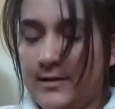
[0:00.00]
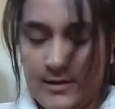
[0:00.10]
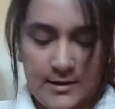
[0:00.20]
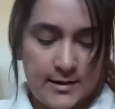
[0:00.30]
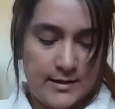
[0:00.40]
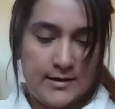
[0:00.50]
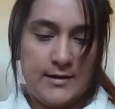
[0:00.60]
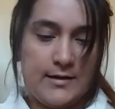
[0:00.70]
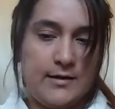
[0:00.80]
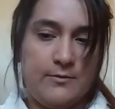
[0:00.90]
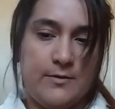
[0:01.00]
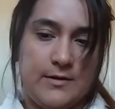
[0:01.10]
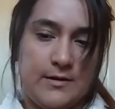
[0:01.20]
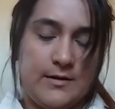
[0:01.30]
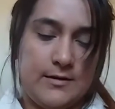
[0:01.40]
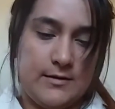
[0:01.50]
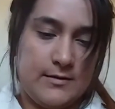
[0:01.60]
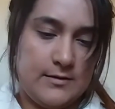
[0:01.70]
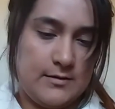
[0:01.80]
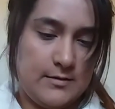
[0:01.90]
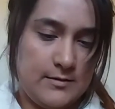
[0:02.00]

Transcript: And then I think that one is,